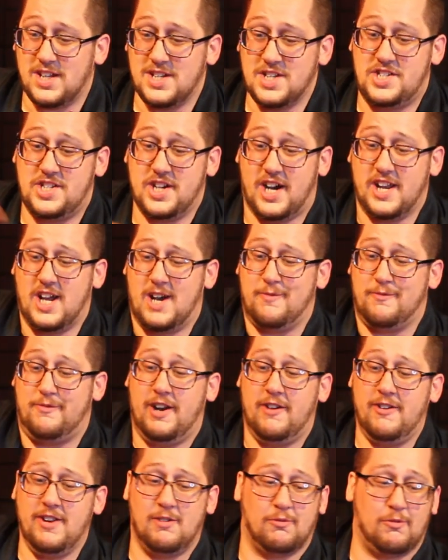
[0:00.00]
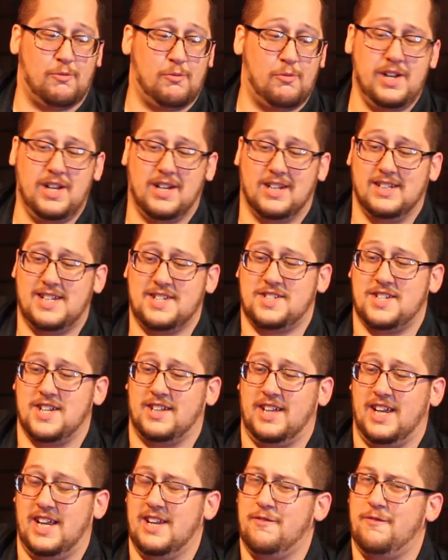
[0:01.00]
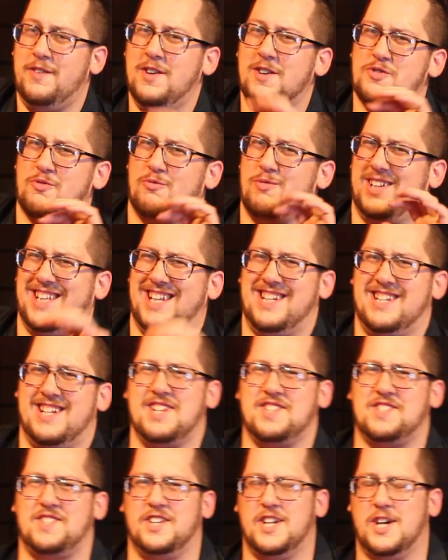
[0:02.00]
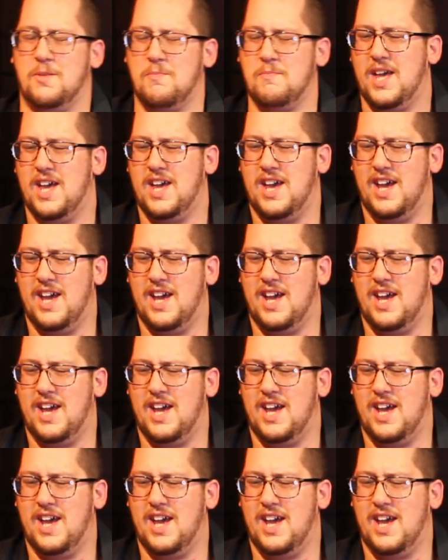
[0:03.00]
done up very realistically, and it feels really nice, you know?